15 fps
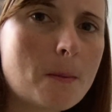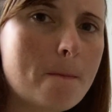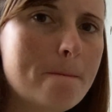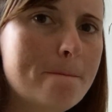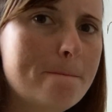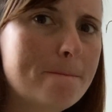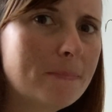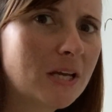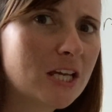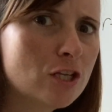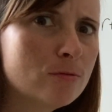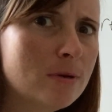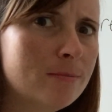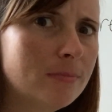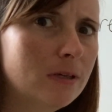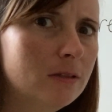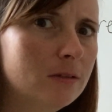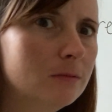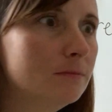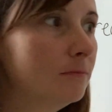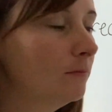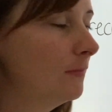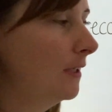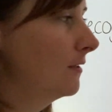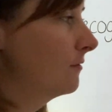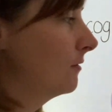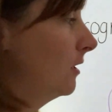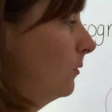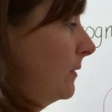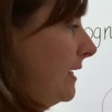Can you remember? That's
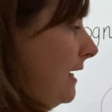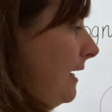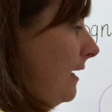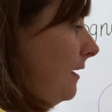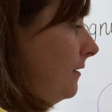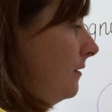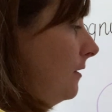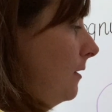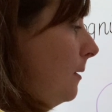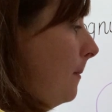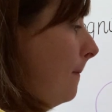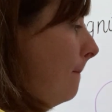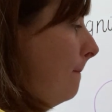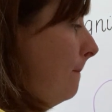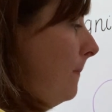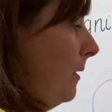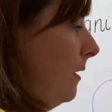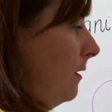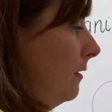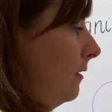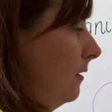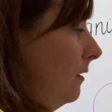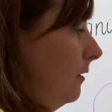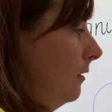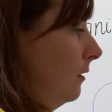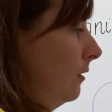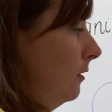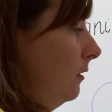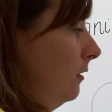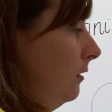right, we had
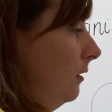a